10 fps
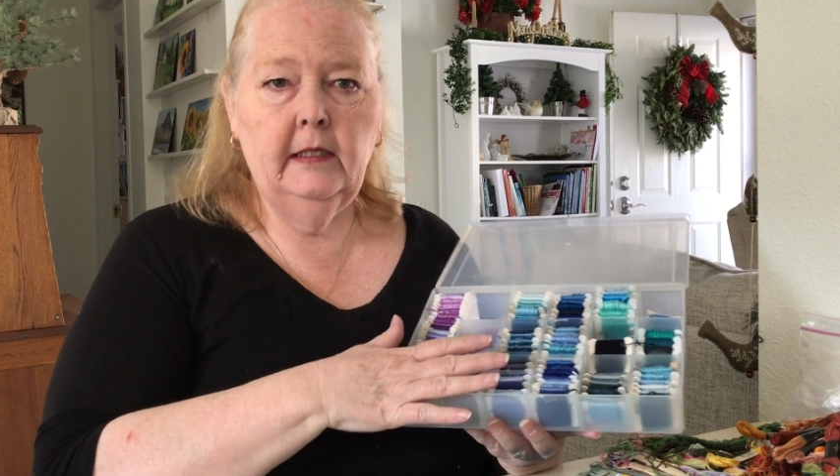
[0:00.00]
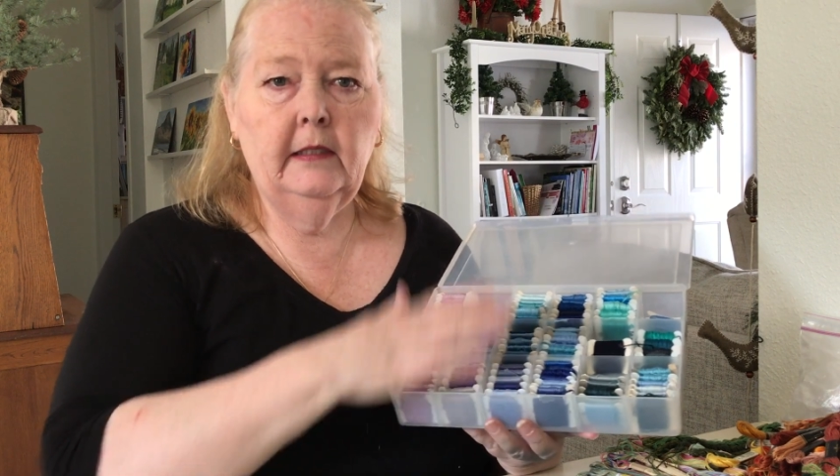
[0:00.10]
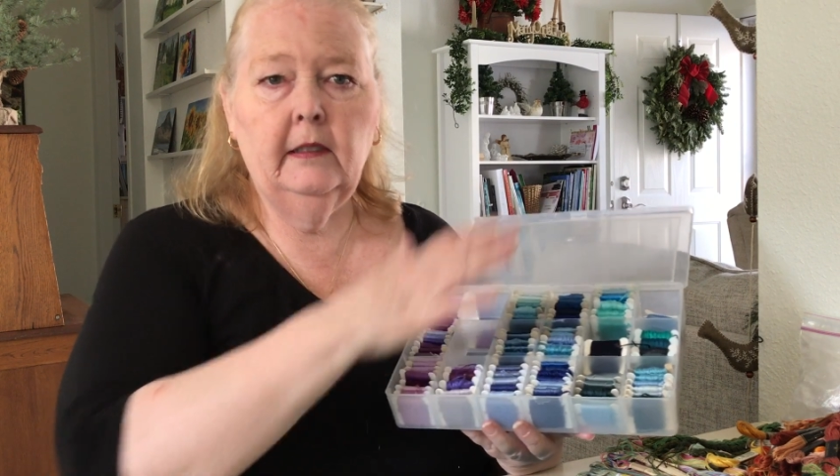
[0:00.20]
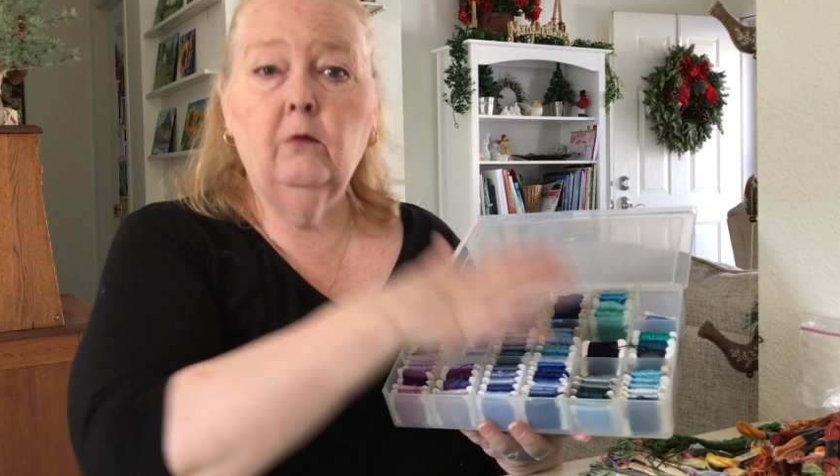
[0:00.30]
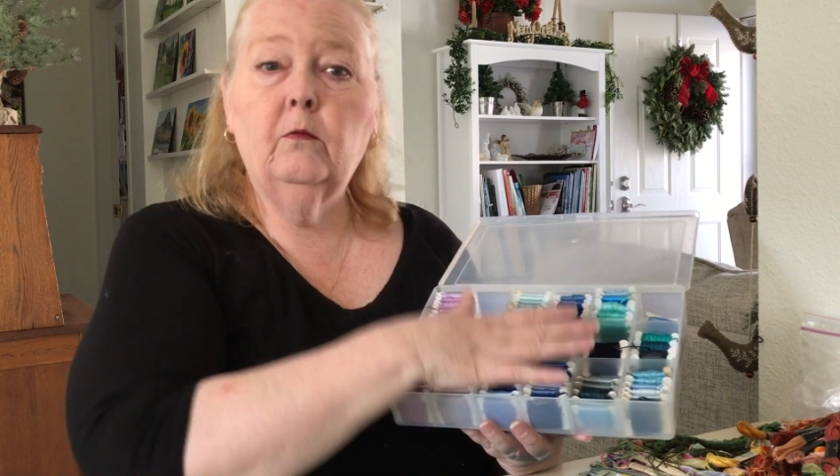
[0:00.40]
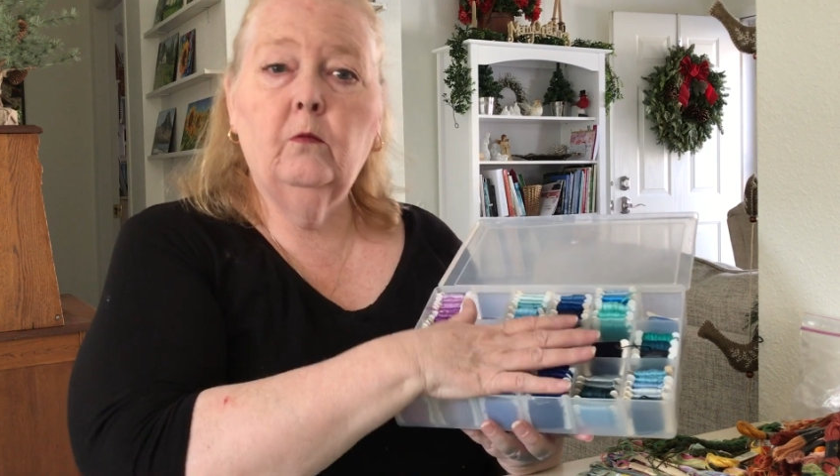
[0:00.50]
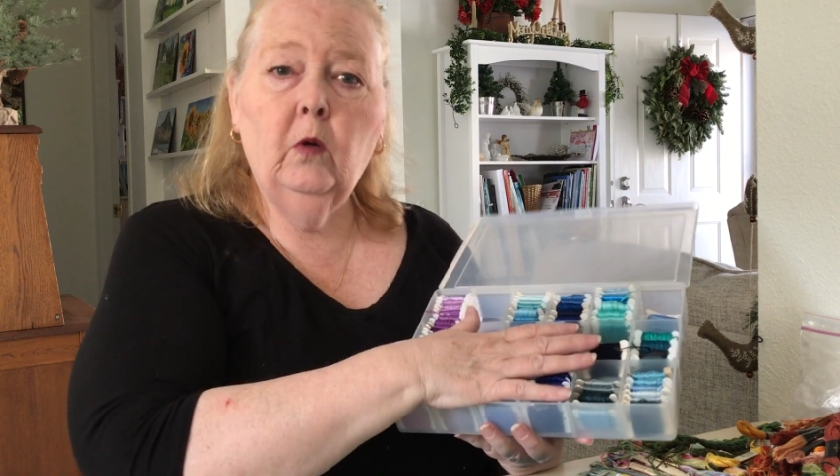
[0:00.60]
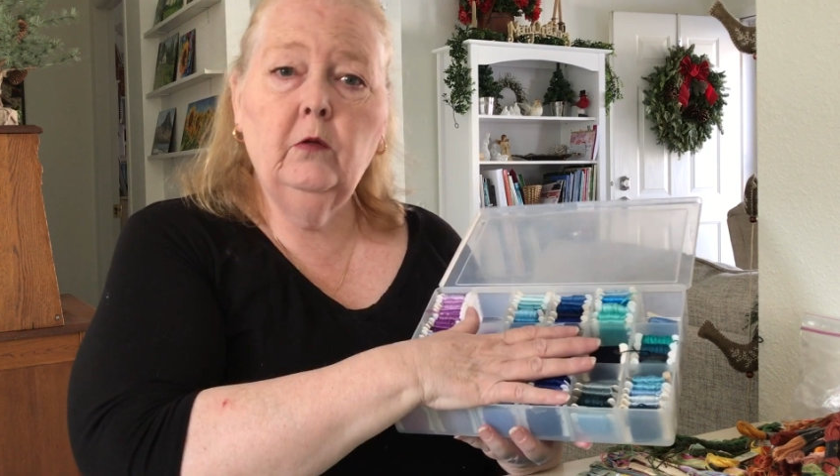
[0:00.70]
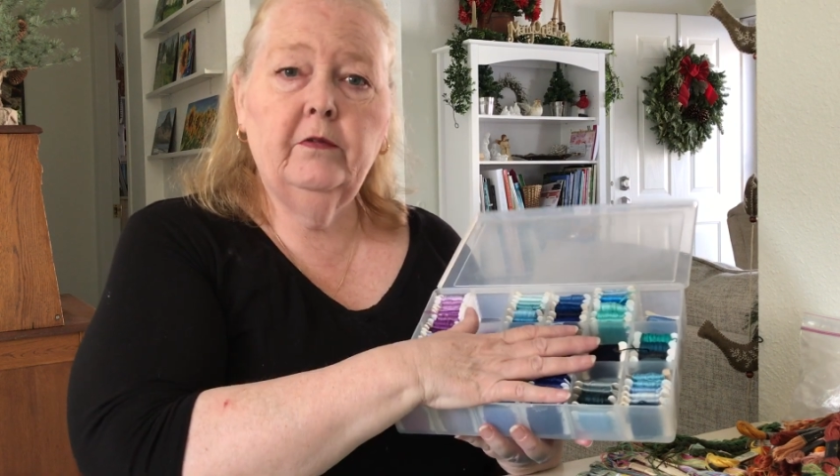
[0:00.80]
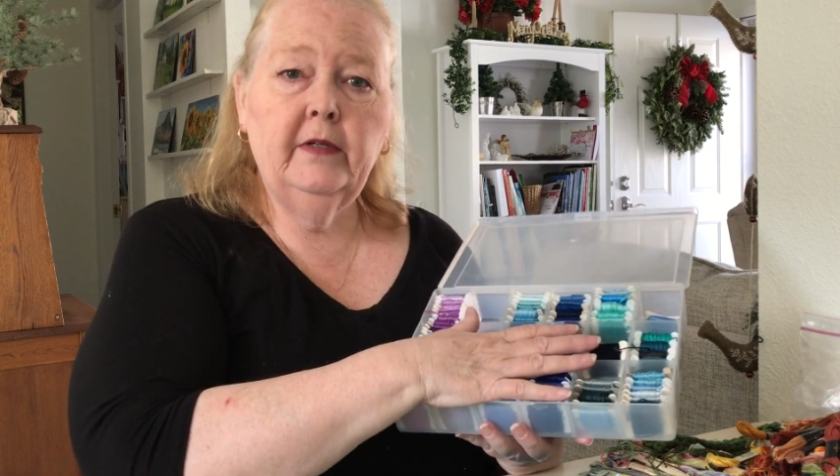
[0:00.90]
that
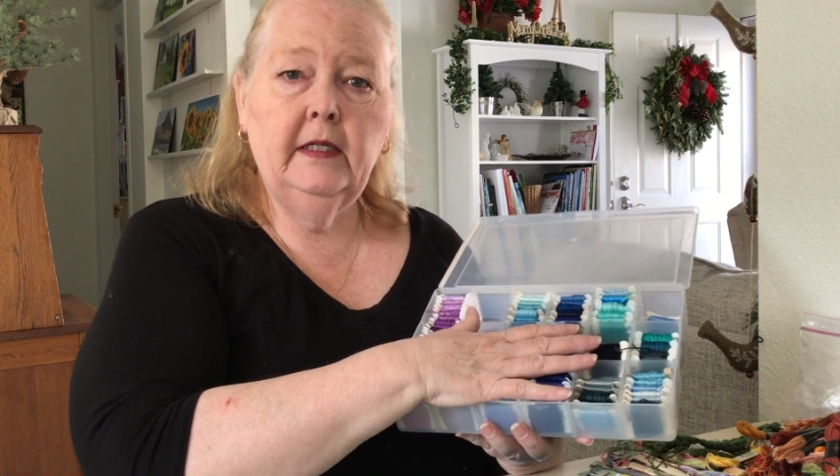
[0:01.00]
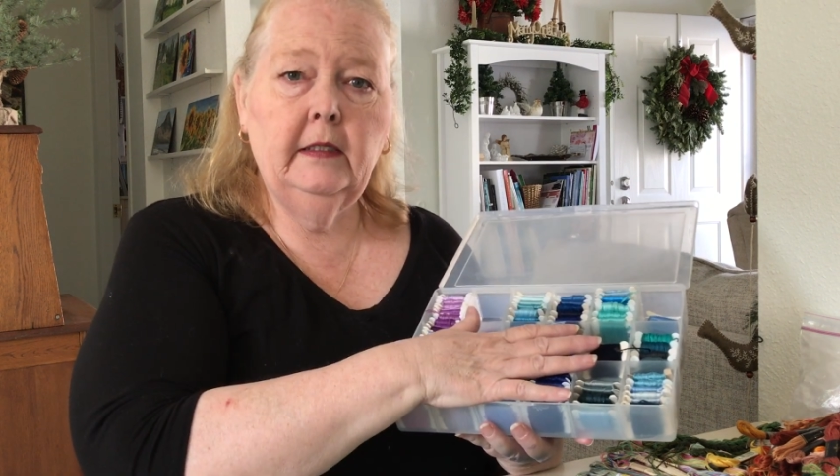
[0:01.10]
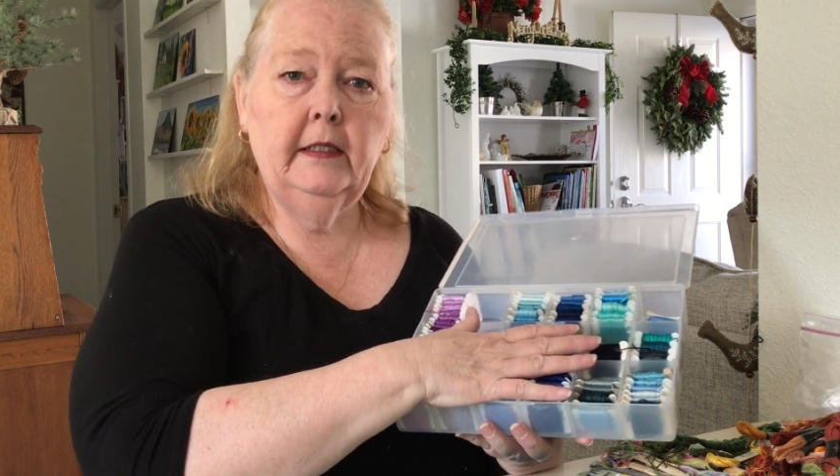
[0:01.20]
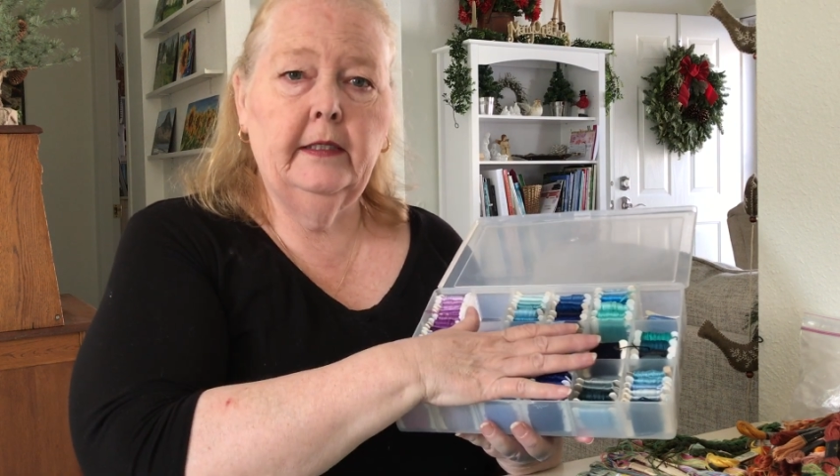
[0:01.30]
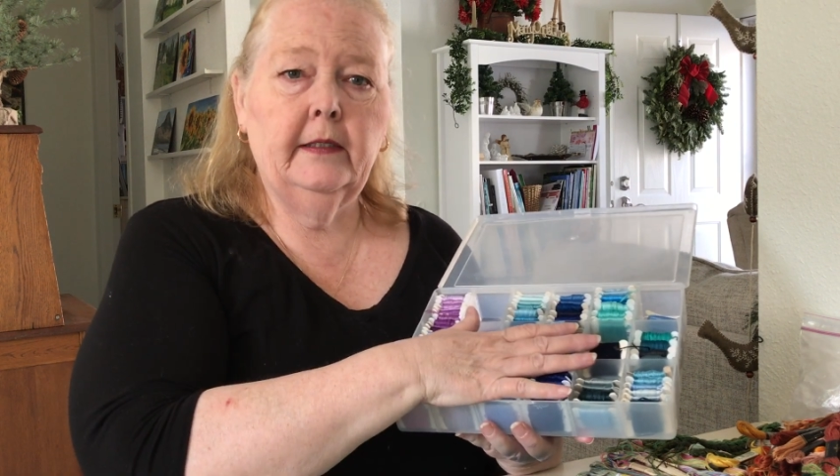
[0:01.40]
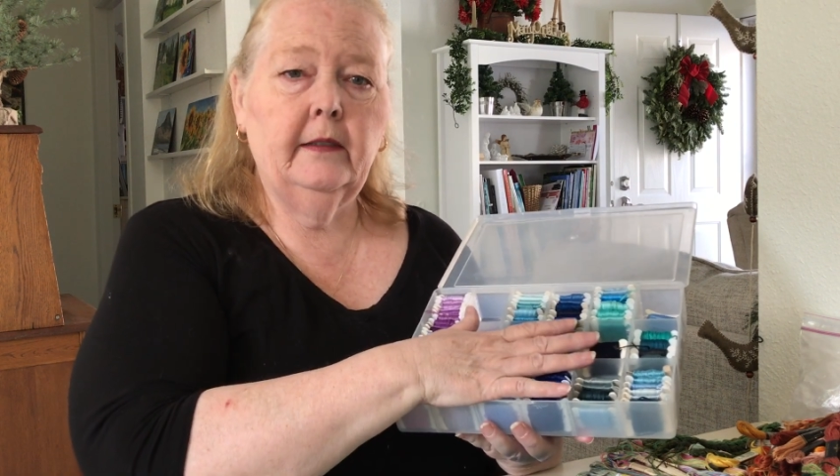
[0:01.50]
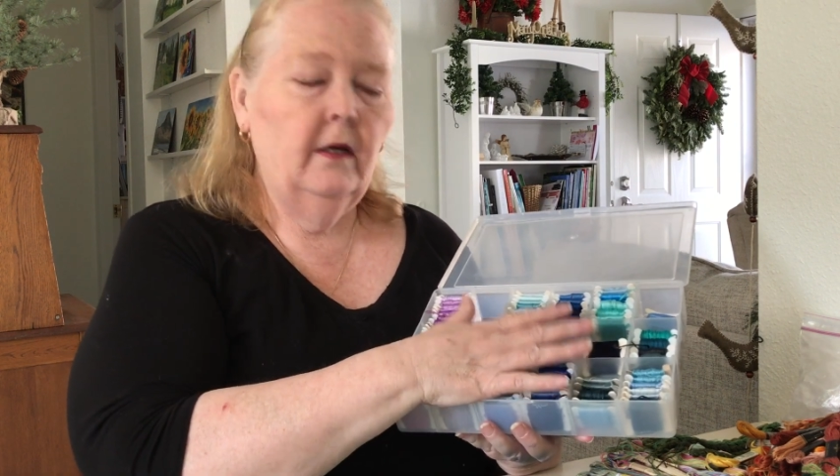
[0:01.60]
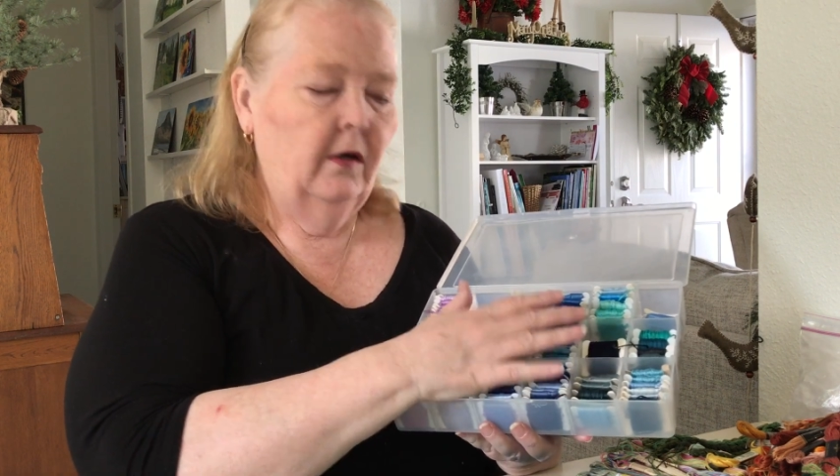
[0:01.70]
won't fit in here,